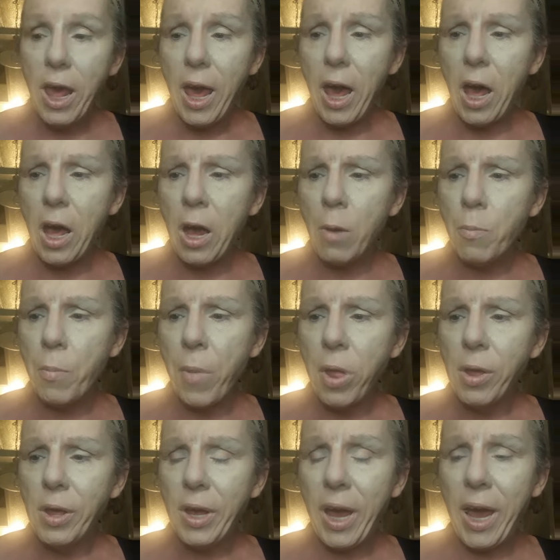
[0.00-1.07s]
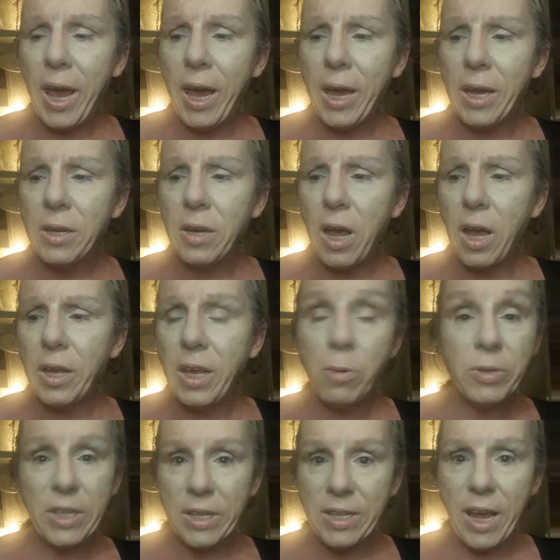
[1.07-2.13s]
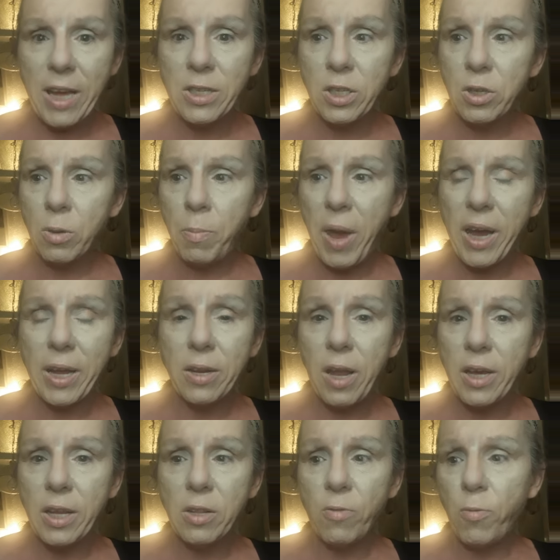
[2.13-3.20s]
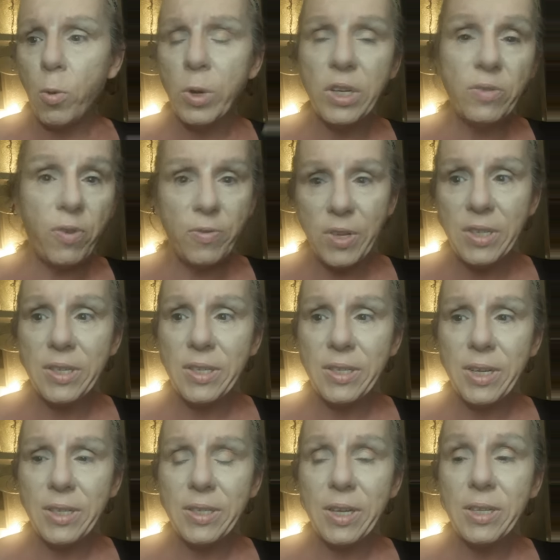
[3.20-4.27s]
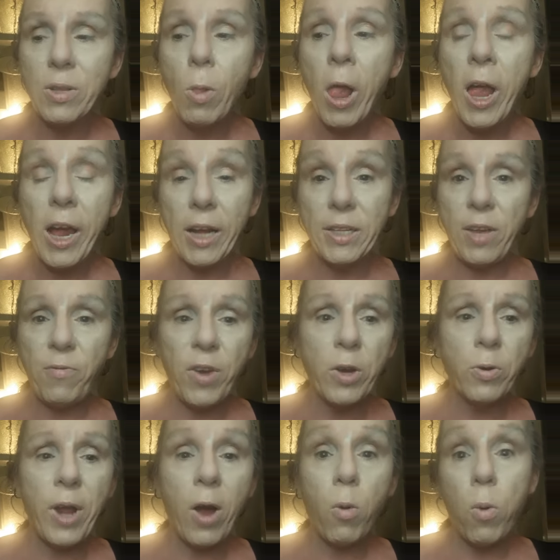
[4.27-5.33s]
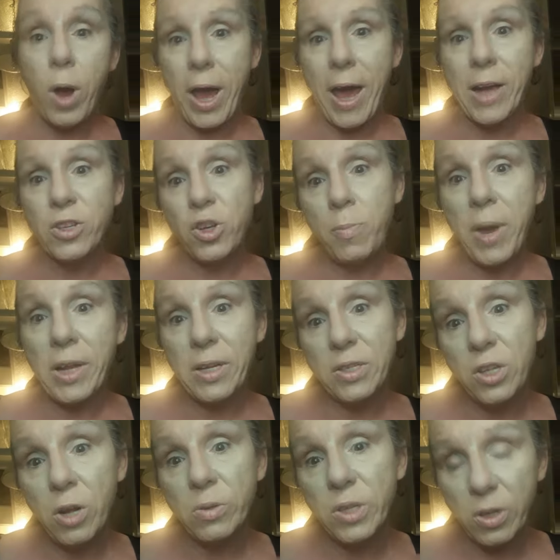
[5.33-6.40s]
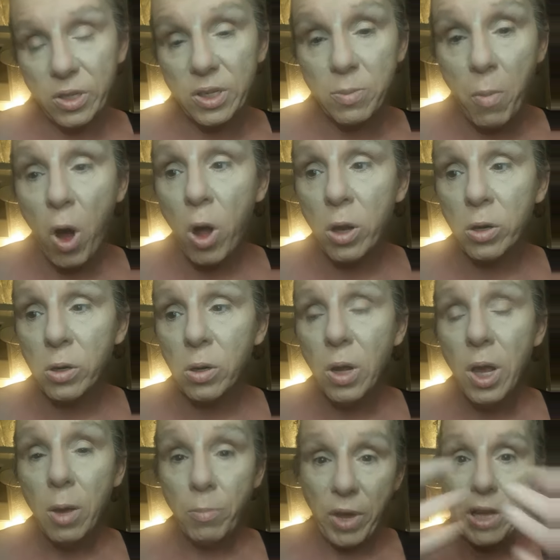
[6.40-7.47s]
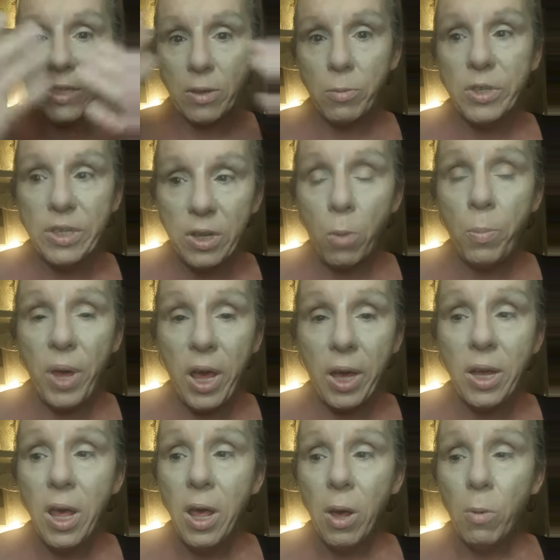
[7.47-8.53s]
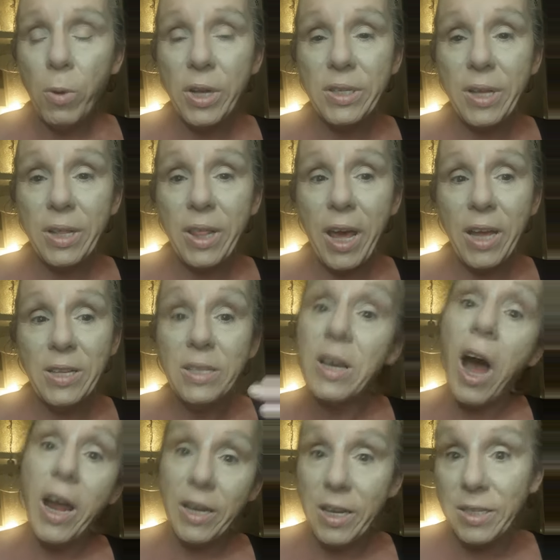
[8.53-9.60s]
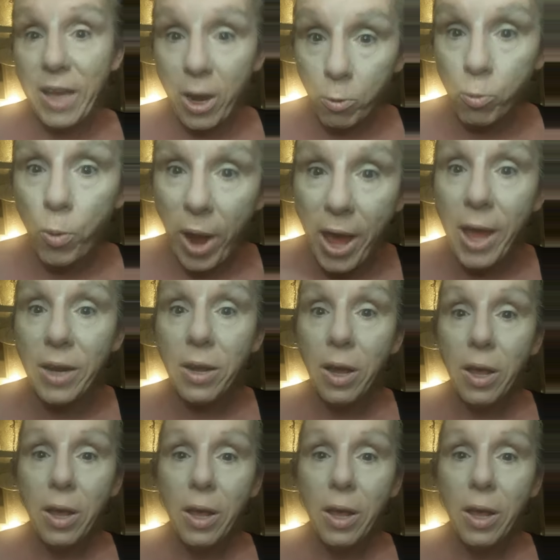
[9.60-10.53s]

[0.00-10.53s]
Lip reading: And he was a dancer back in like in the 40s, 50s, and 60s. And they figured out what actually made his nose look smaller because it was so big was that they dyed his hair red.